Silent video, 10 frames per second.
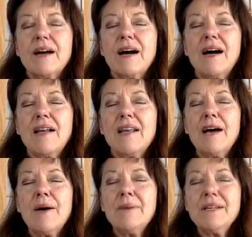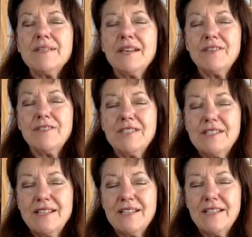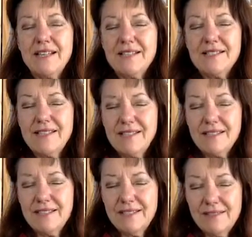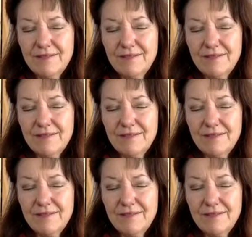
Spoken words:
I allow myself to see and sense